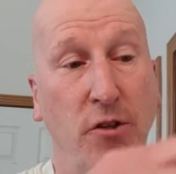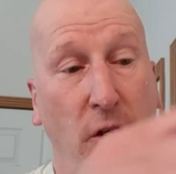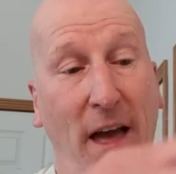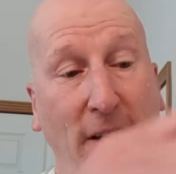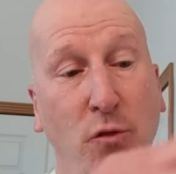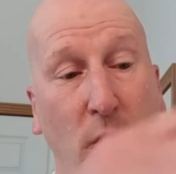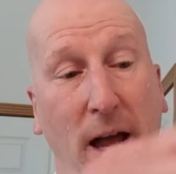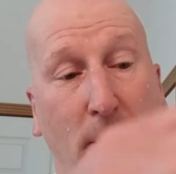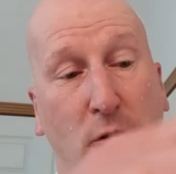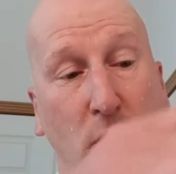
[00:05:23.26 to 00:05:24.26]
So that's what
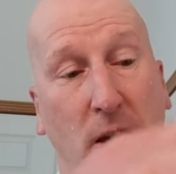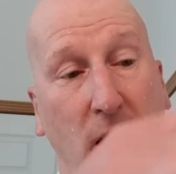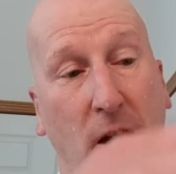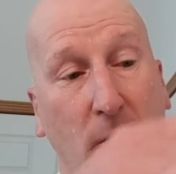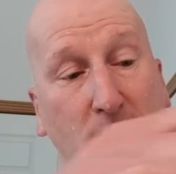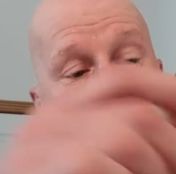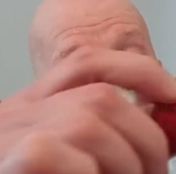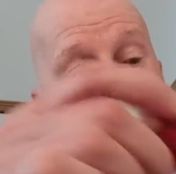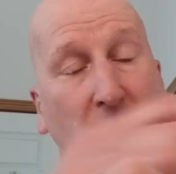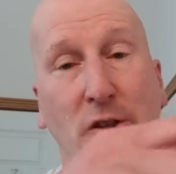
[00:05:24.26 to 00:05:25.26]
I'm doing here.
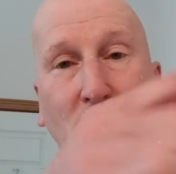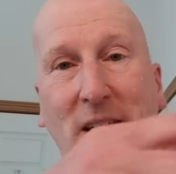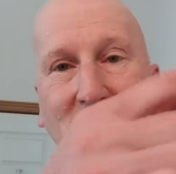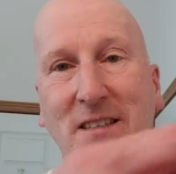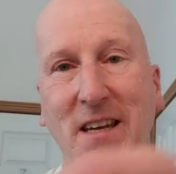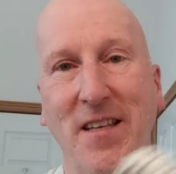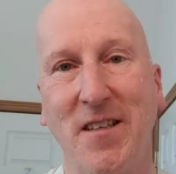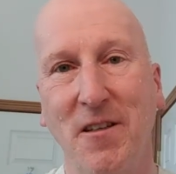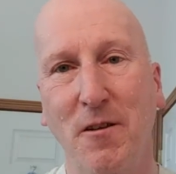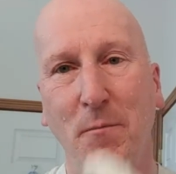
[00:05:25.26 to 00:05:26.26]
So you can see
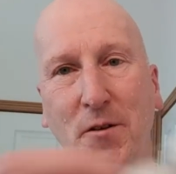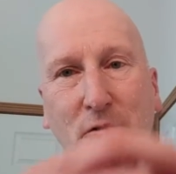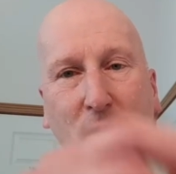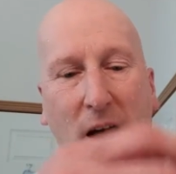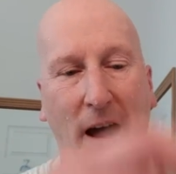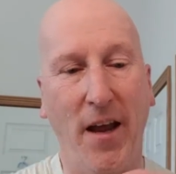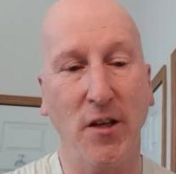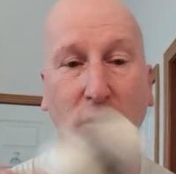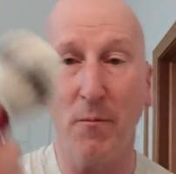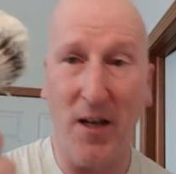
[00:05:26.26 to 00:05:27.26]
it's a little bit dry.
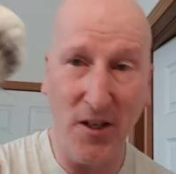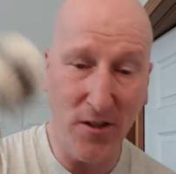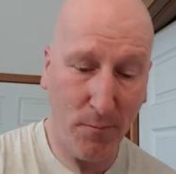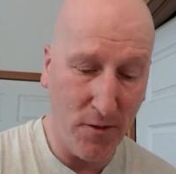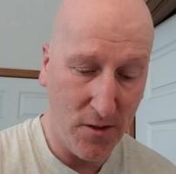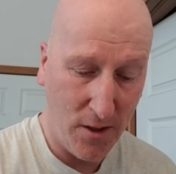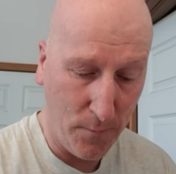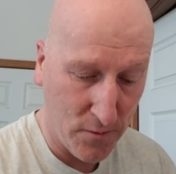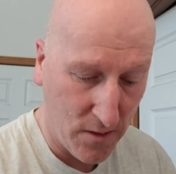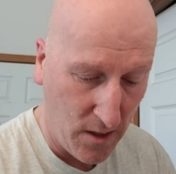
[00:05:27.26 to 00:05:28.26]
So I'm going to dip the
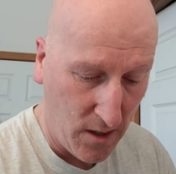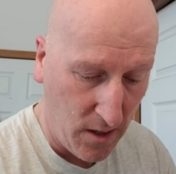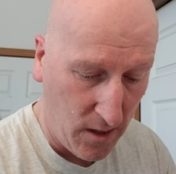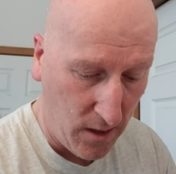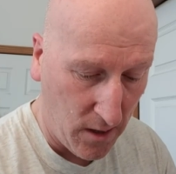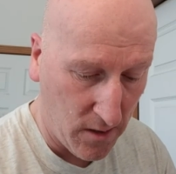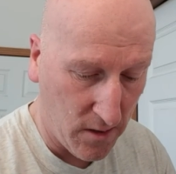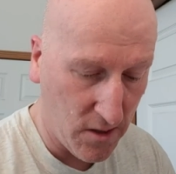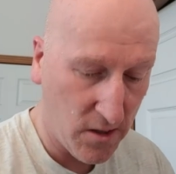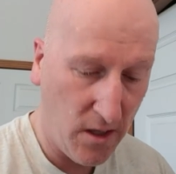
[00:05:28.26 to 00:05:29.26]
tips
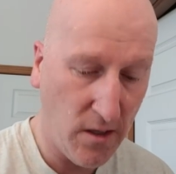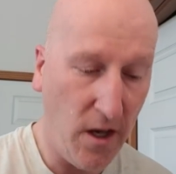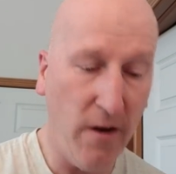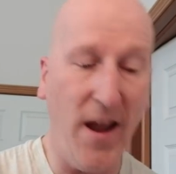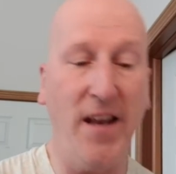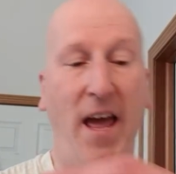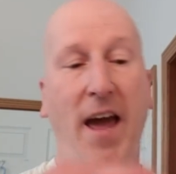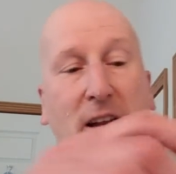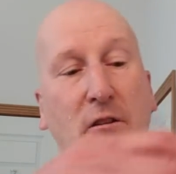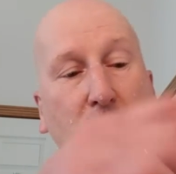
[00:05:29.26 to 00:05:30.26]
into the sink there and
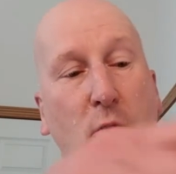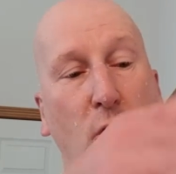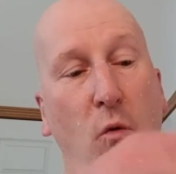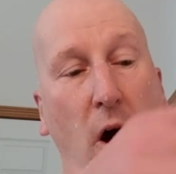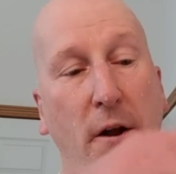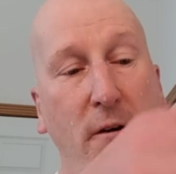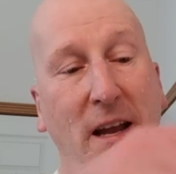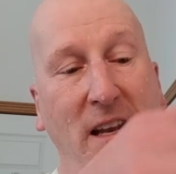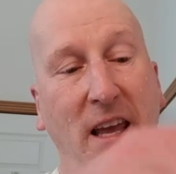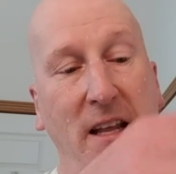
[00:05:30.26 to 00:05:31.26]
add a little more water
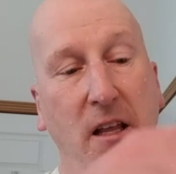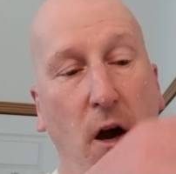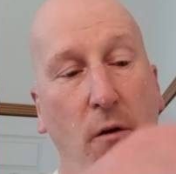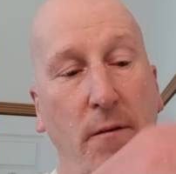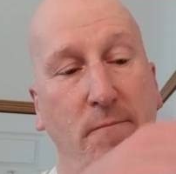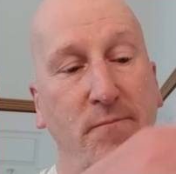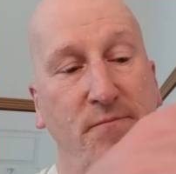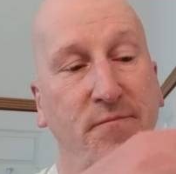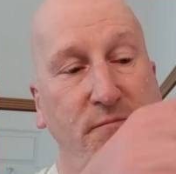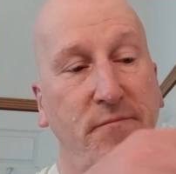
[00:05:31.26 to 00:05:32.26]
and get it going.
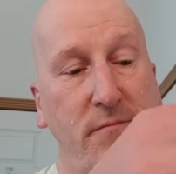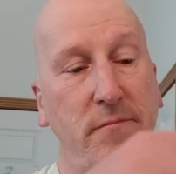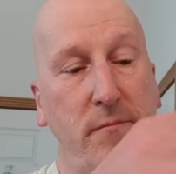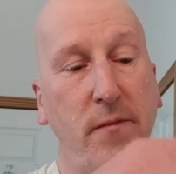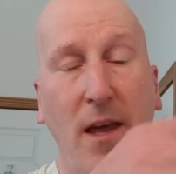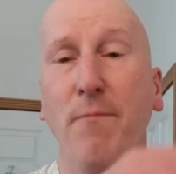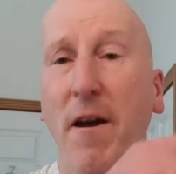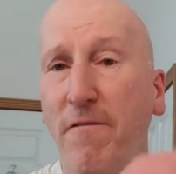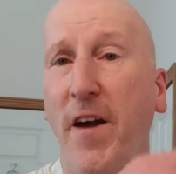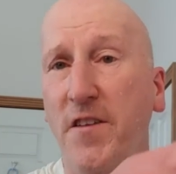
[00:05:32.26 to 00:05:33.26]
And
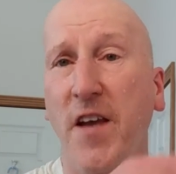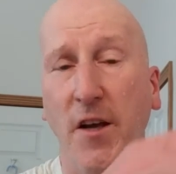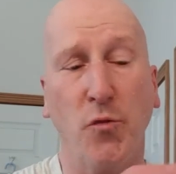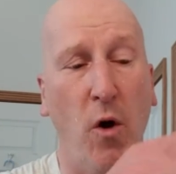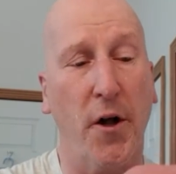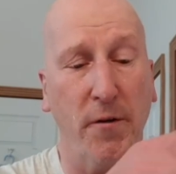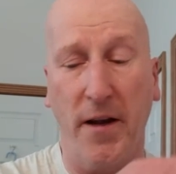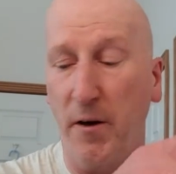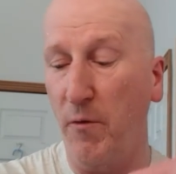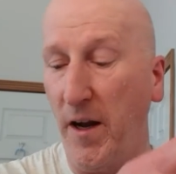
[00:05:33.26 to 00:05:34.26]
my face has water
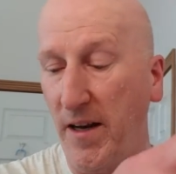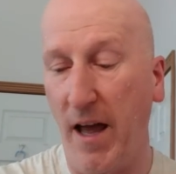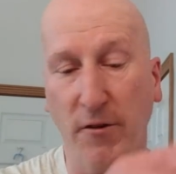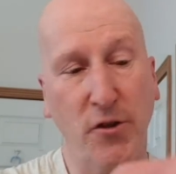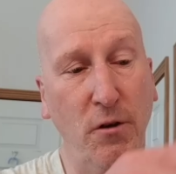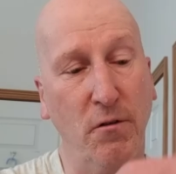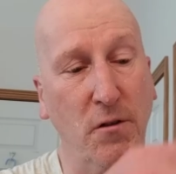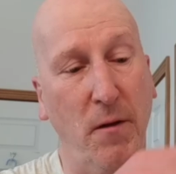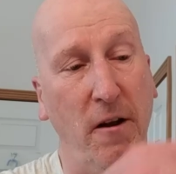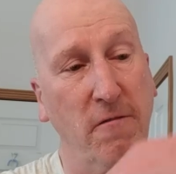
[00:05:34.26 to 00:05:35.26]
on it right now too,
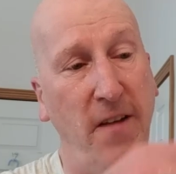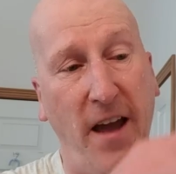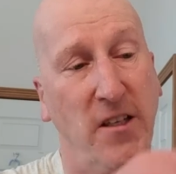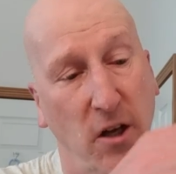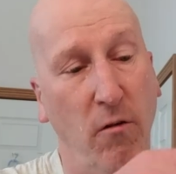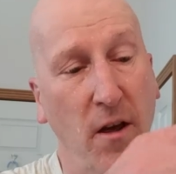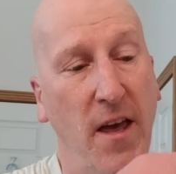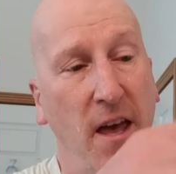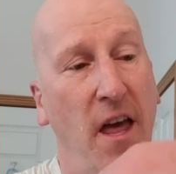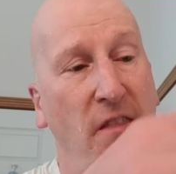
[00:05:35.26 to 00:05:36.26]
as a matter of fact. So
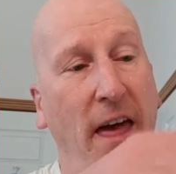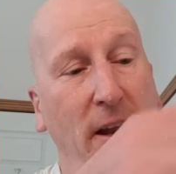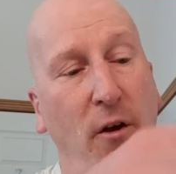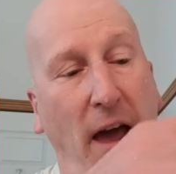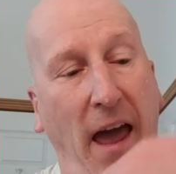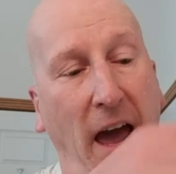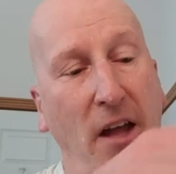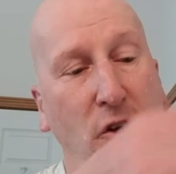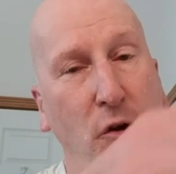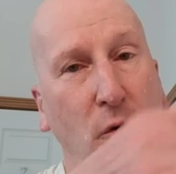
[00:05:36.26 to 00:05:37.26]
that'll
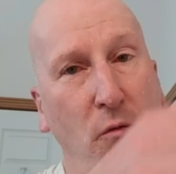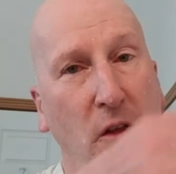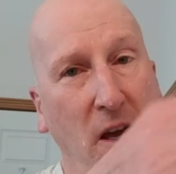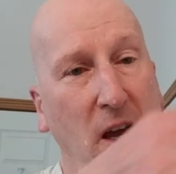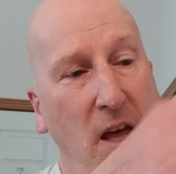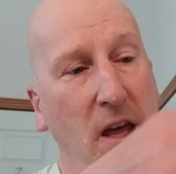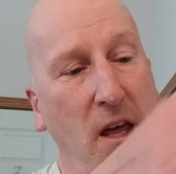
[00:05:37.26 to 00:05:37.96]
add to the,